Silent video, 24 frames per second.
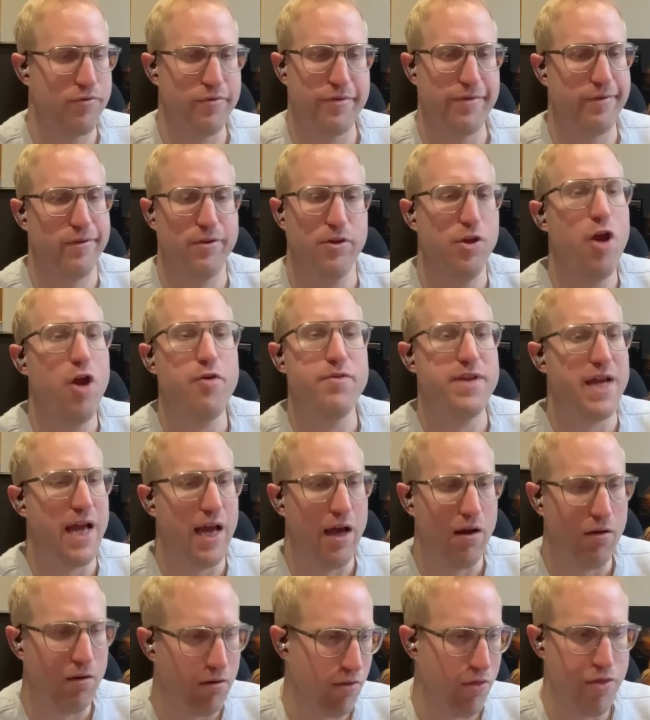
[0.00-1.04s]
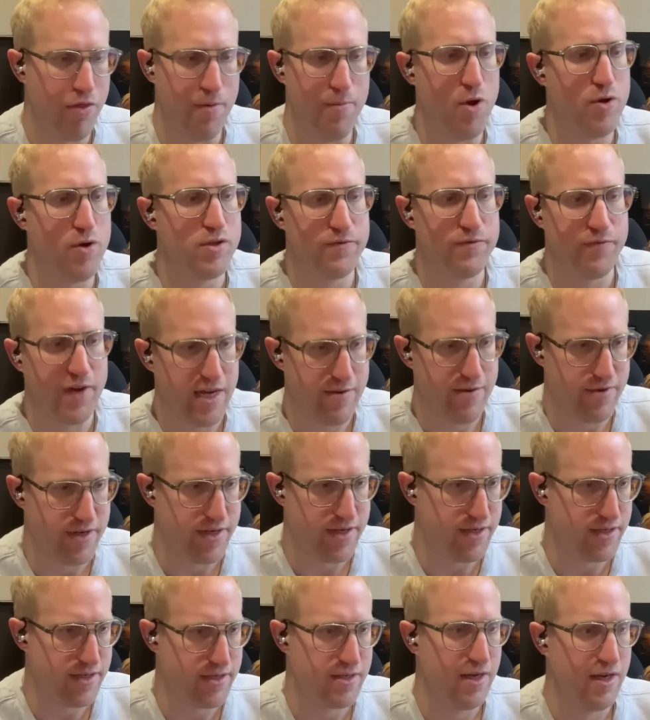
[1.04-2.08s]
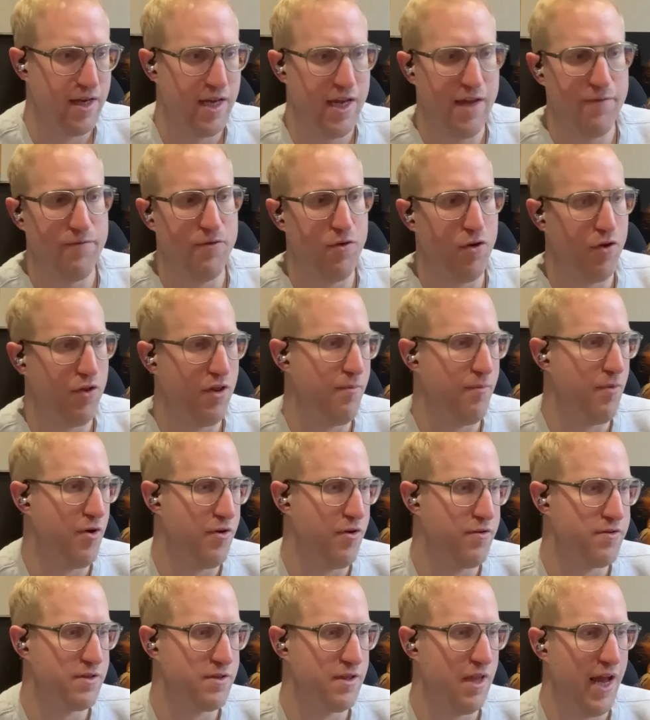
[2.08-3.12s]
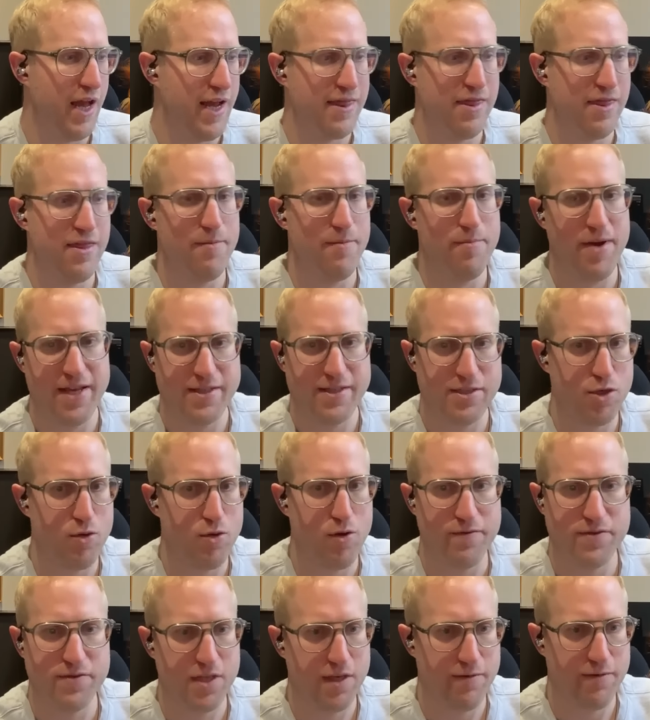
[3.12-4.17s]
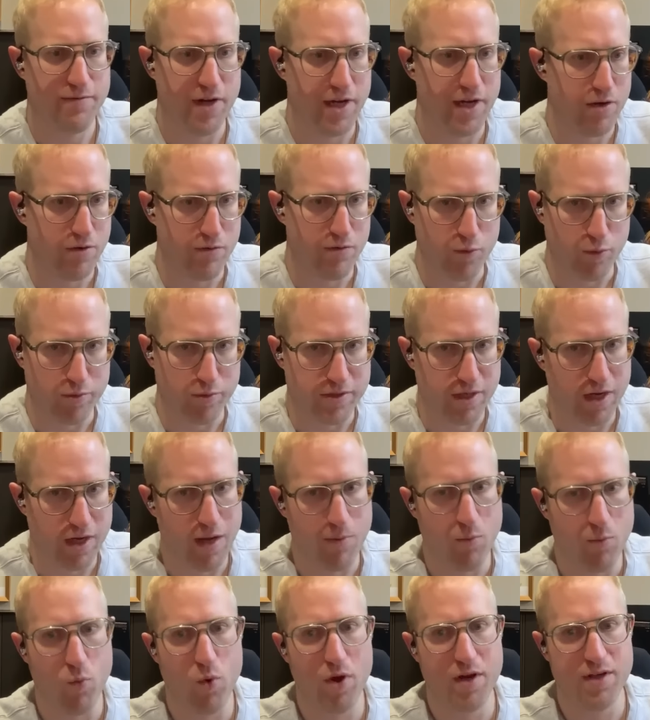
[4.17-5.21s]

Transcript: no doubt the most famous, if not the most, like the best UFC fighter of all time. What a